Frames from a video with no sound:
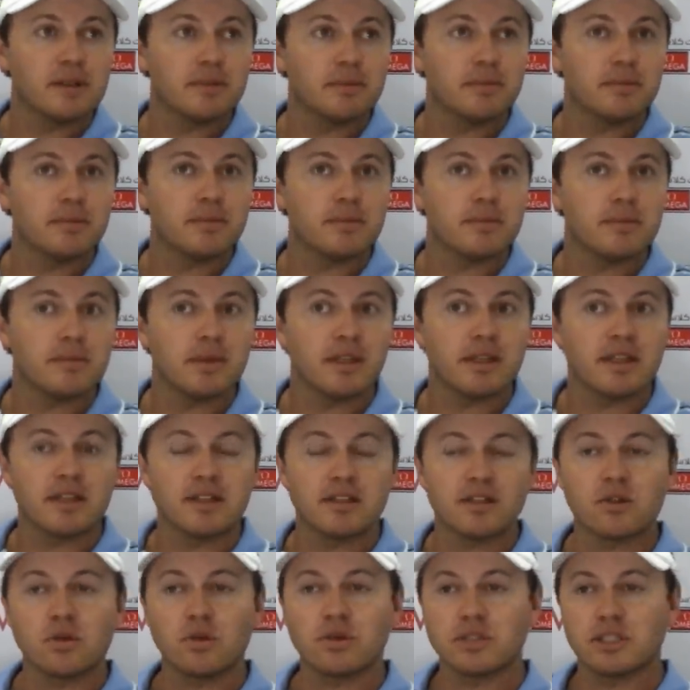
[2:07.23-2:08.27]
I think
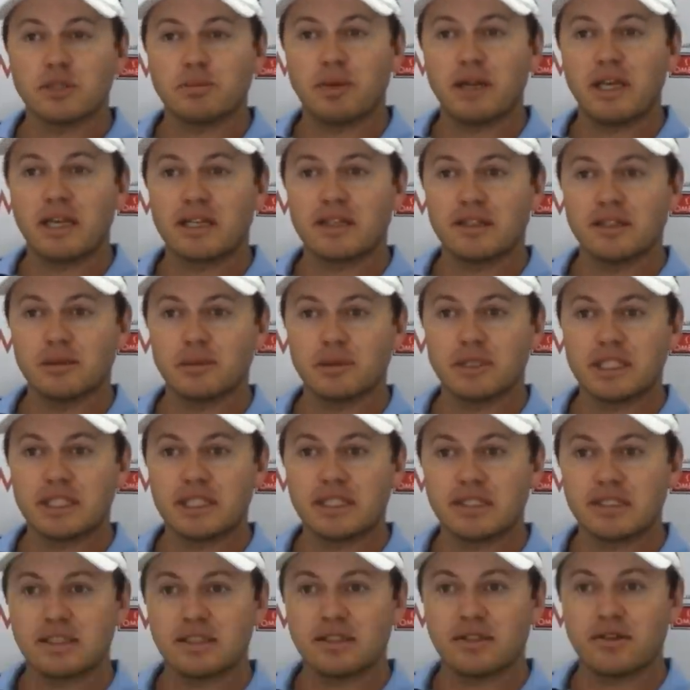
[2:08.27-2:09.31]
the course is playing a little bit
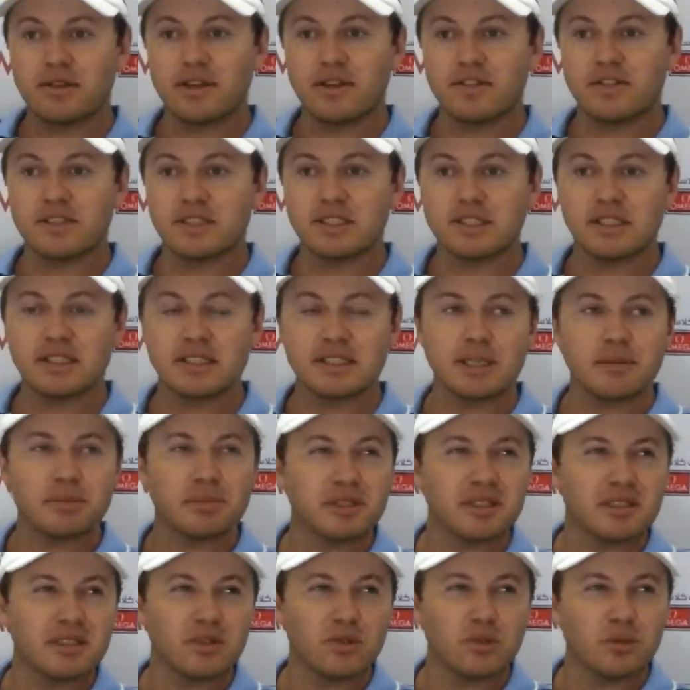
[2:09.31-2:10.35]
easier. The rough isn't as up
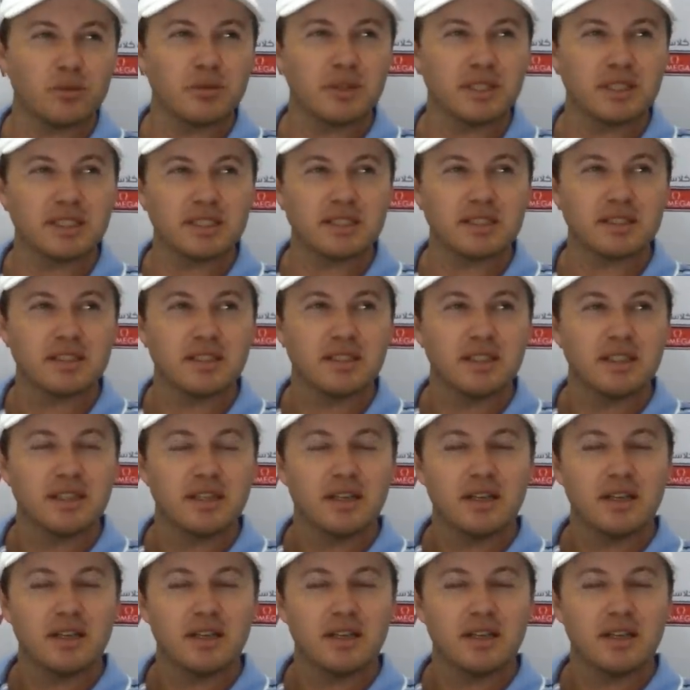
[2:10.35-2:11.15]
as it normally is.